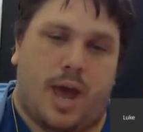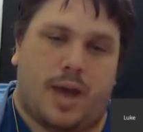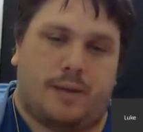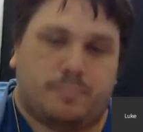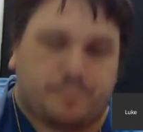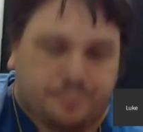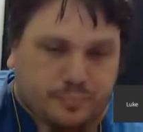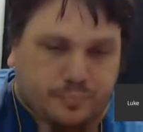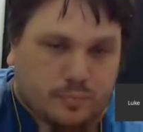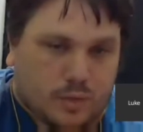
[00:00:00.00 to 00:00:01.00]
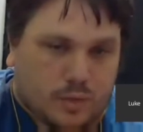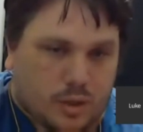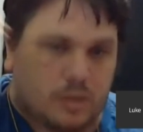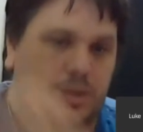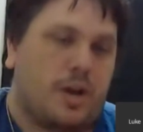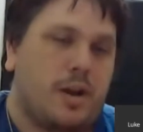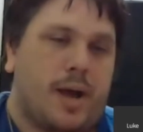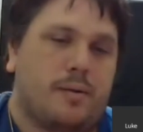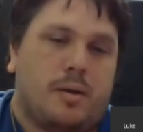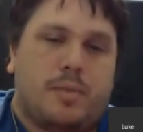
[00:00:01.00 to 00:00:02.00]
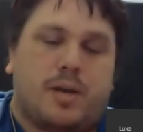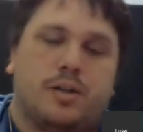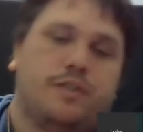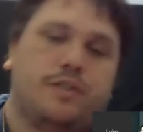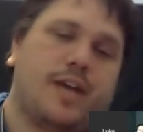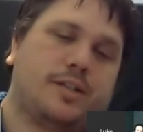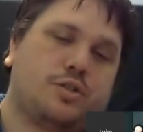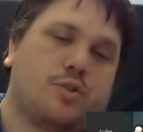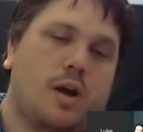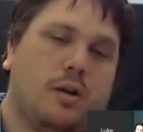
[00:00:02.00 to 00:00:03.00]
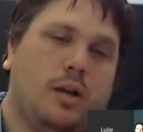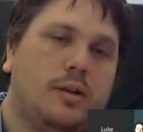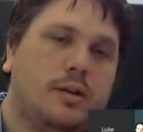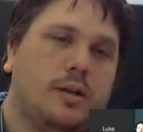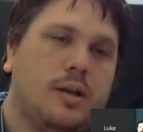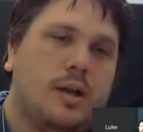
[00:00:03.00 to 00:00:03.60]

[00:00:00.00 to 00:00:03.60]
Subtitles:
And so anyway, because of that struggle,